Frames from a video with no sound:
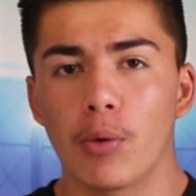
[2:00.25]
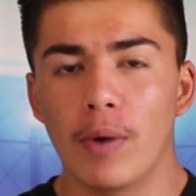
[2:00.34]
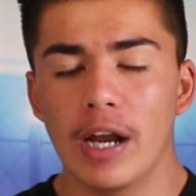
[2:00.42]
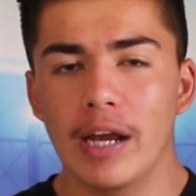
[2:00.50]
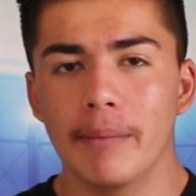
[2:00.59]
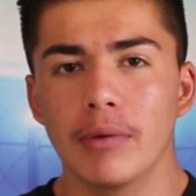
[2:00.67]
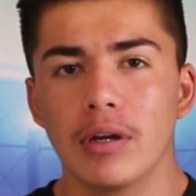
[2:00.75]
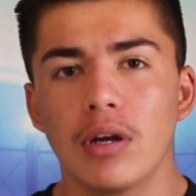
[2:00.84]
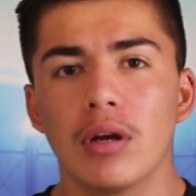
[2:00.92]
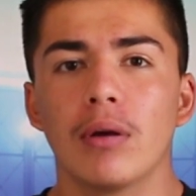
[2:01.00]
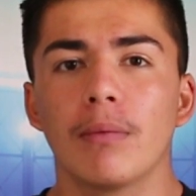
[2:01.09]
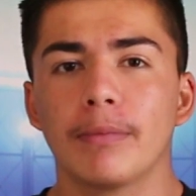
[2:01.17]
Ram,
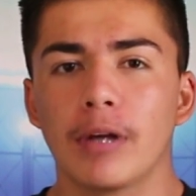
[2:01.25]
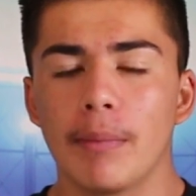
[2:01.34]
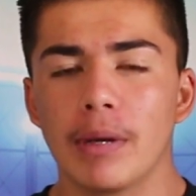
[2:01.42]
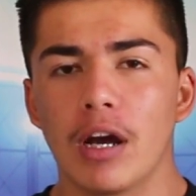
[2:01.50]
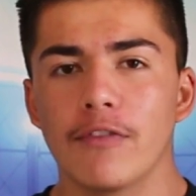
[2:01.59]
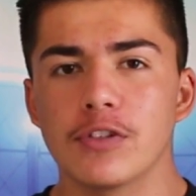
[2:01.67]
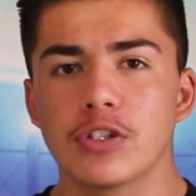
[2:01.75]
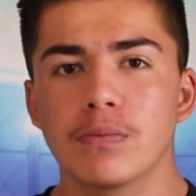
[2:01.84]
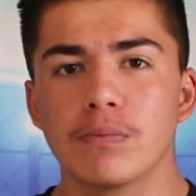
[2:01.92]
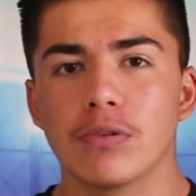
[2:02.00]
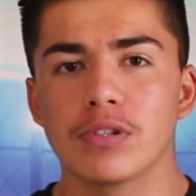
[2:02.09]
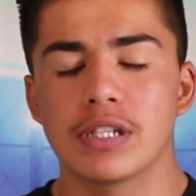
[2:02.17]
coming off a Super
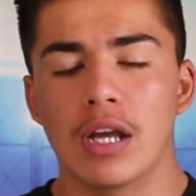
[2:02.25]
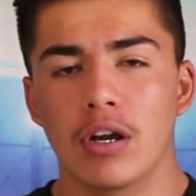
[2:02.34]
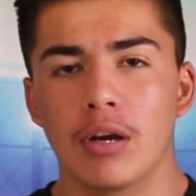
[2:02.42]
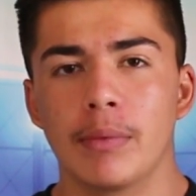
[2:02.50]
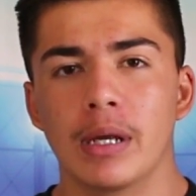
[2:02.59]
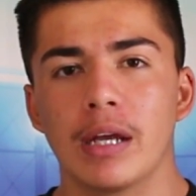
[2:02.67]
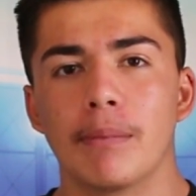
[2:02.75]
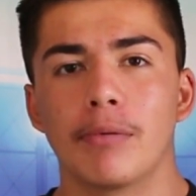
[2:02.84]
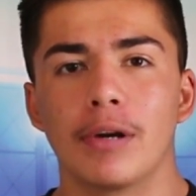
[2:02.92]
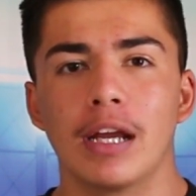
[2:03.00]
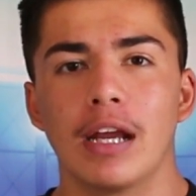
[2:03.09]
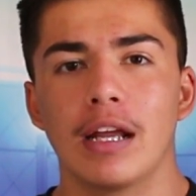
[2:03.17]
Bowl, is now coming in,
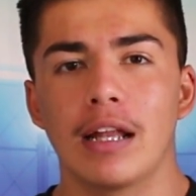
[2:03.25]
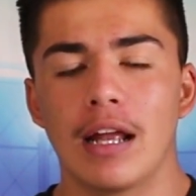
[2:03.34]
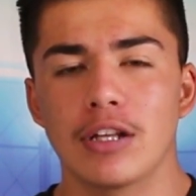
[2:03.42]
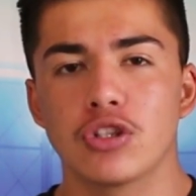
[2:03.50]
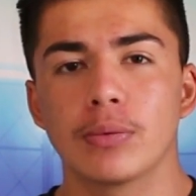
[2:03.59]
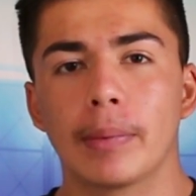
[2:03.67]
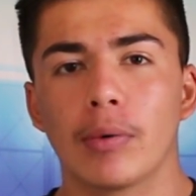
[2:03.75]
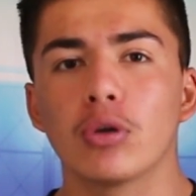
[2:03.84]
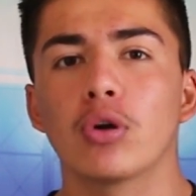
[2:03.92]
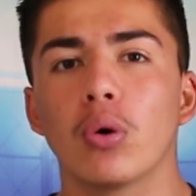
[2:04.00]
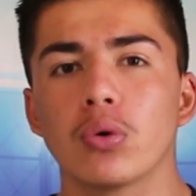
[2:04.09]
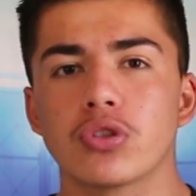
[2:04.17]
bringing in that Super Bowl
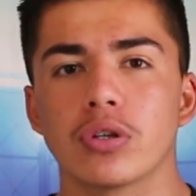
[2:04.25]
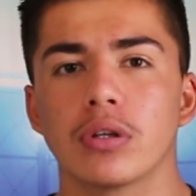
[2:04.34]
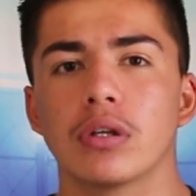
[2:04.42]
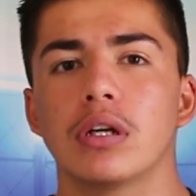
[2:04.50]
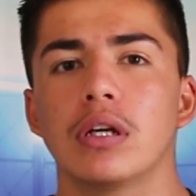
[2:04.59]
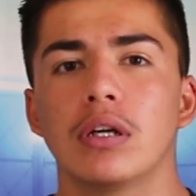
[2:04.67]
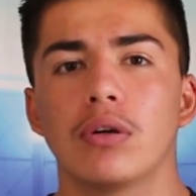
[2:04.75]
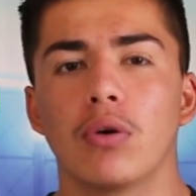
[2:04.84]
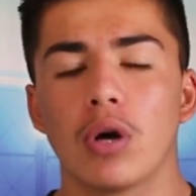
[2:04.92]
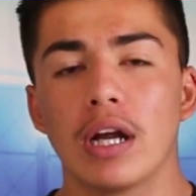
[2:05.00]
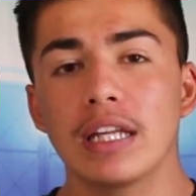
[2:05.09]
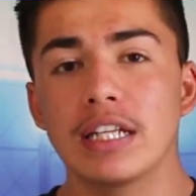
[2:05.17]
culture,
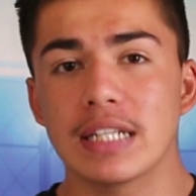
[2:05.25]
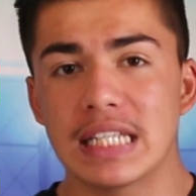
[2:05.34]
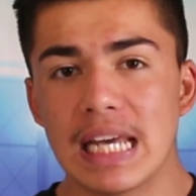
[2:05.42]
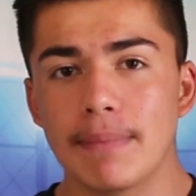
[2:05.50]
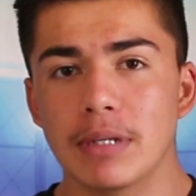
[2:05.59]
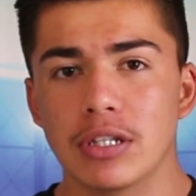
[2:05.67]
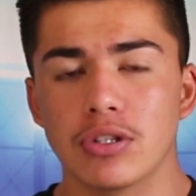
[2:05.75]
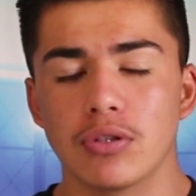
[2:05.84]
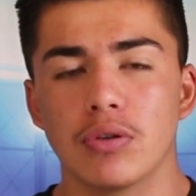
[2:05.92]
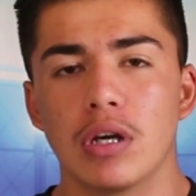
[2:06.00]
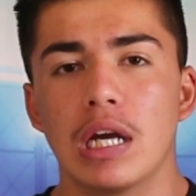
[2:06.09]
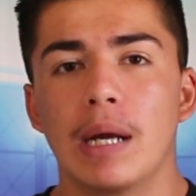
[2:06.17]
or at least attempting
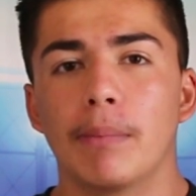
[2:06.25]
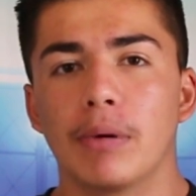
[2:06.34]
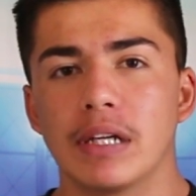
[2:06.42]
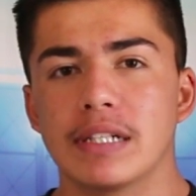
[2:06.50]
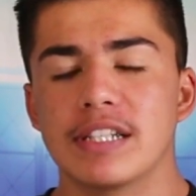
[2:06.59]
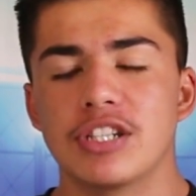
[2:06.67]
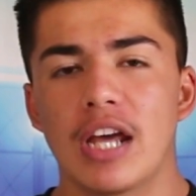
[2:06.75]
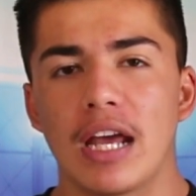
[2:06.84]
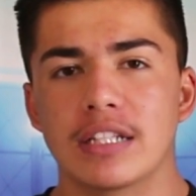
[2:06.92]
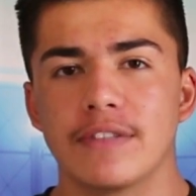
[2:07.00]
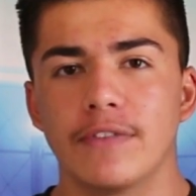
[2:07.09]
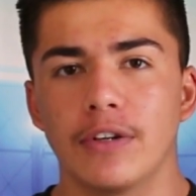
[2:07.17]
to bring it to
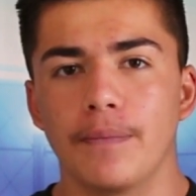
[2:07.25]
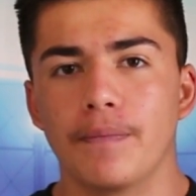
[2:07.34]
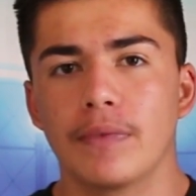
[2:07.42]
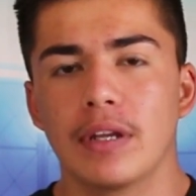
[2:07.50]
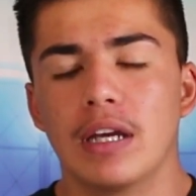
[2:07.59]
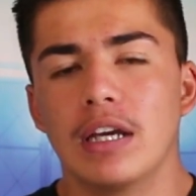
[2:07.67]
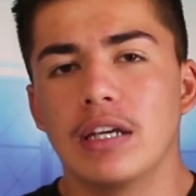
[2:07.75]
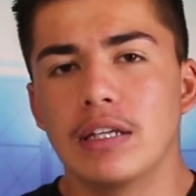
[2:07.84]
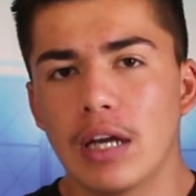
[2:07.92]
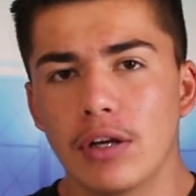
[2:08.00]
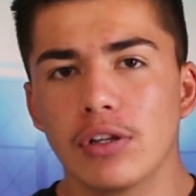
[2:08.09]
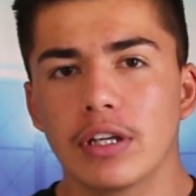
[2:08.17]
Jacksonville.
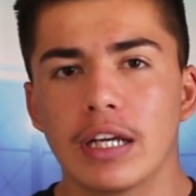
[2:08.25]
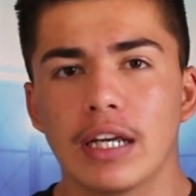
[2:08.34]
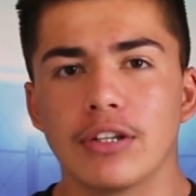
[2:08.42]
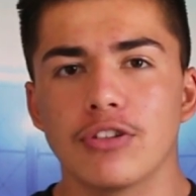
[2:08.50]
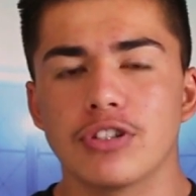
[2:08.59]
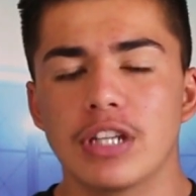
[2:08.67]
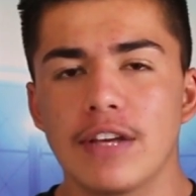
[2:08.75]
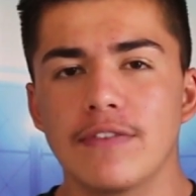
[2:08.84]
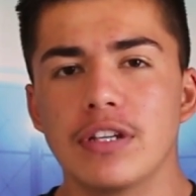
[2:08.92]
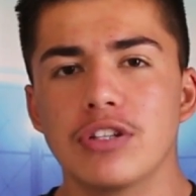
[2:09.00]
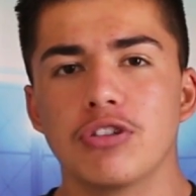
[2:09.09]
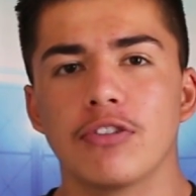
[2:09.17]
Now you're looking at your
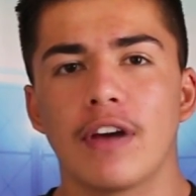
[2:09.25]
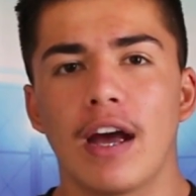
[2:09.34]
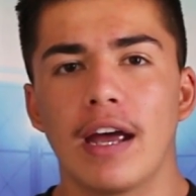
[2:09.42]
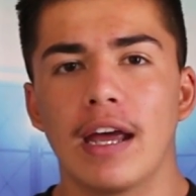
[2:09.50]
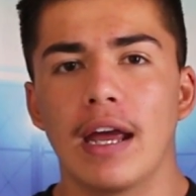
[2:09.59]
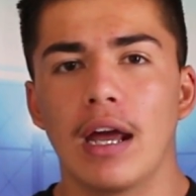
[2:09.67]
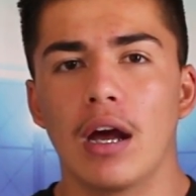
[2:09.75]
safeties. You got